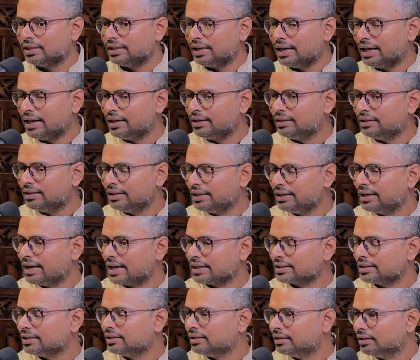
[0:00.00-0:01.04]
and they
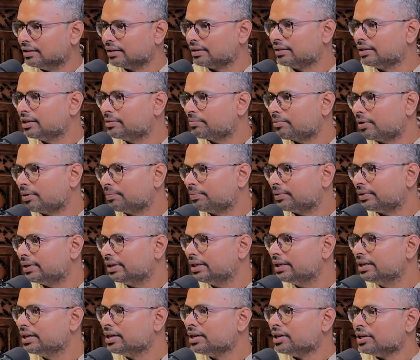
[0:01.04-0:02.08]
actually learn it
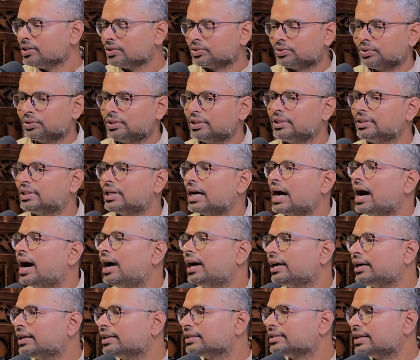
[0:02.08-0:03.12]
properly, so that the
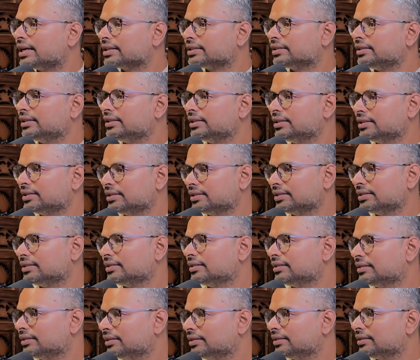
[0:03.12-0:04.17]
art is
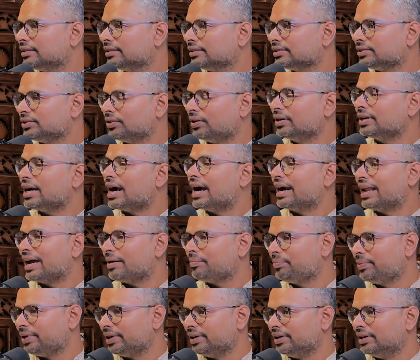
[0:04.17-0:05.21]
not
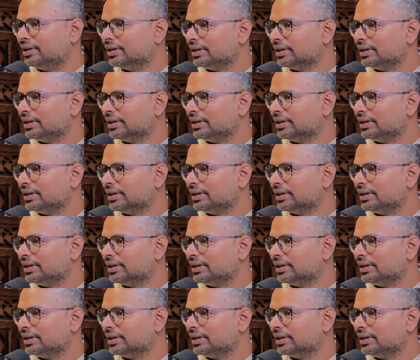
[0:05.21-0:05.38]
adapted.